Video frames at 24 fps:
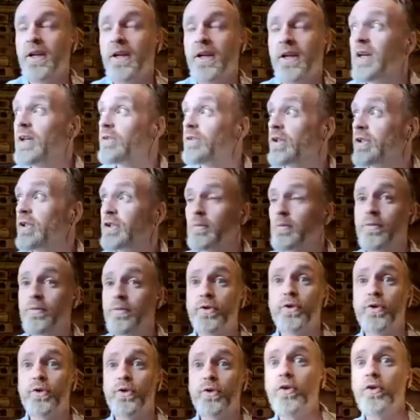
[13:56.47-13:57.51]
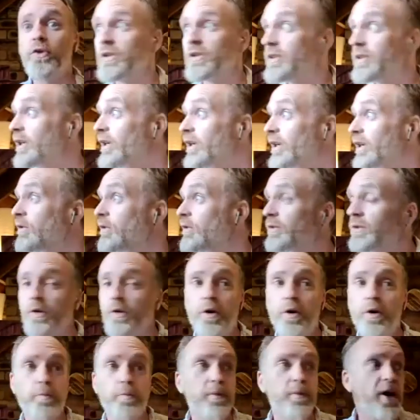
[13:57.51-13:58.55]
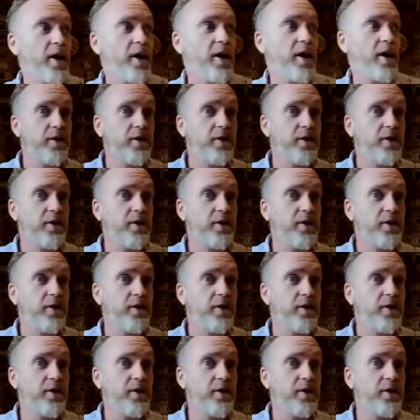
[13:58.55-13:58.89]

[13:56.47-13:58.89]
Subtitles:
trying to prove ourselves to our parents